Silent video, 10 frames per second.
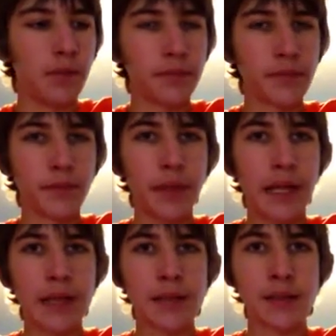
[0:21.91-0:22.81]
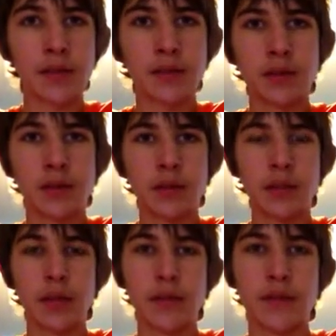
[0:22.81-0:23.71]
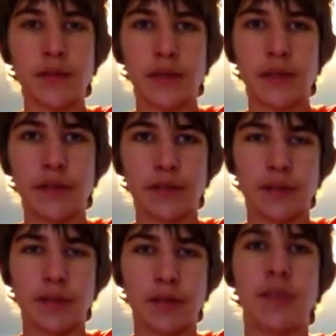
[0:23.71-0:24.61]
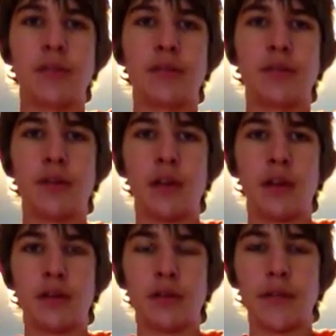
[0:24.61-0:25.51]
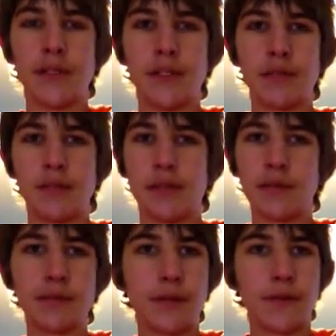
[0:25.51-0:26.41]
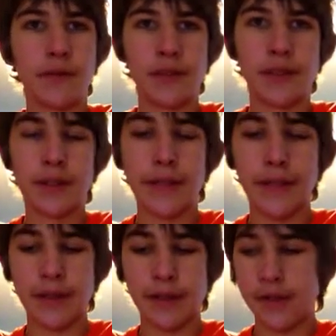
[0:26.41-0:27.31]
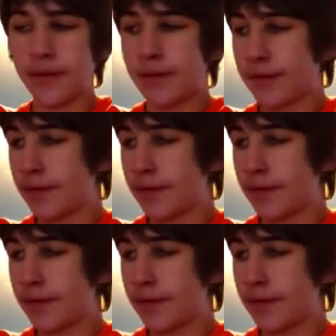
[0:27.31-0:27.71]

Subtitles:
It's a blast. It's always fun driving cars and racing them, and the Pro 4 is a great car to do it.